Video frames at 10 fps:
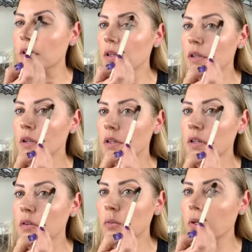get a
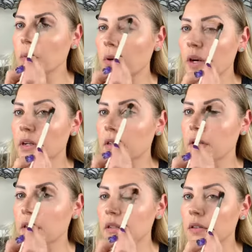little bit of product
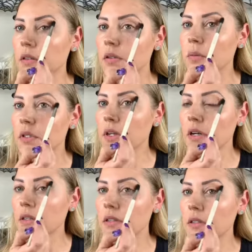on there, a little bit of
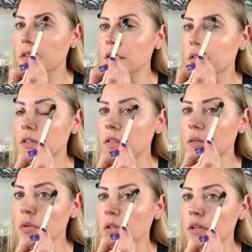color, because this is gonna
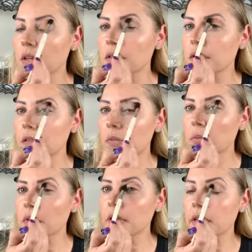be the color that's
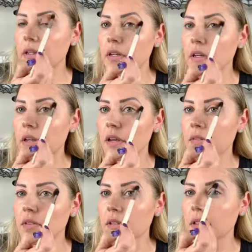blending
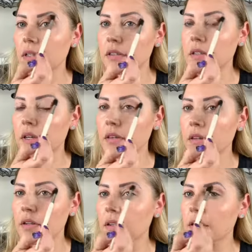everything
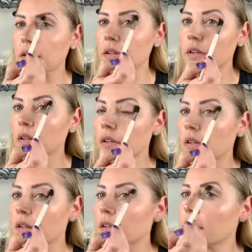together.
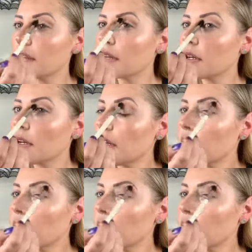Okay.